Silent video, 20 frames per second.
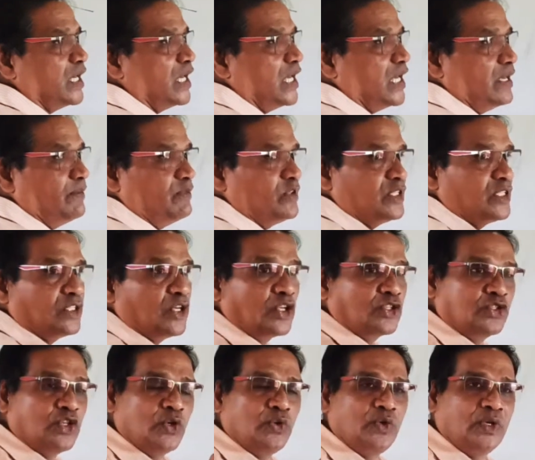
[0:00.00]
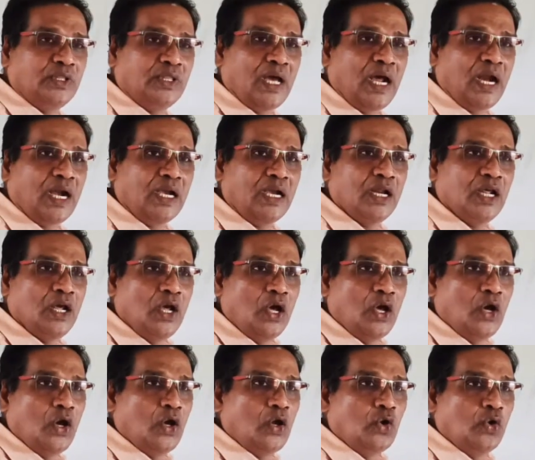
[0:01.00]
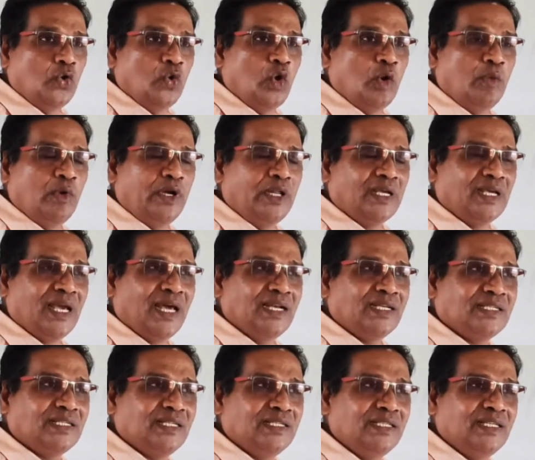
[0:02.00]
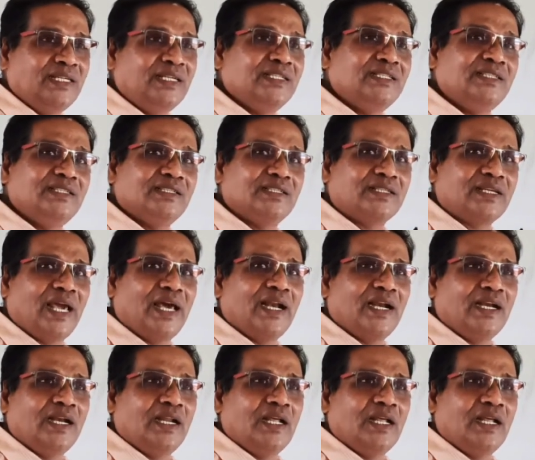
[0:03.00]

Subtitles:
in such a way that nobody can see it can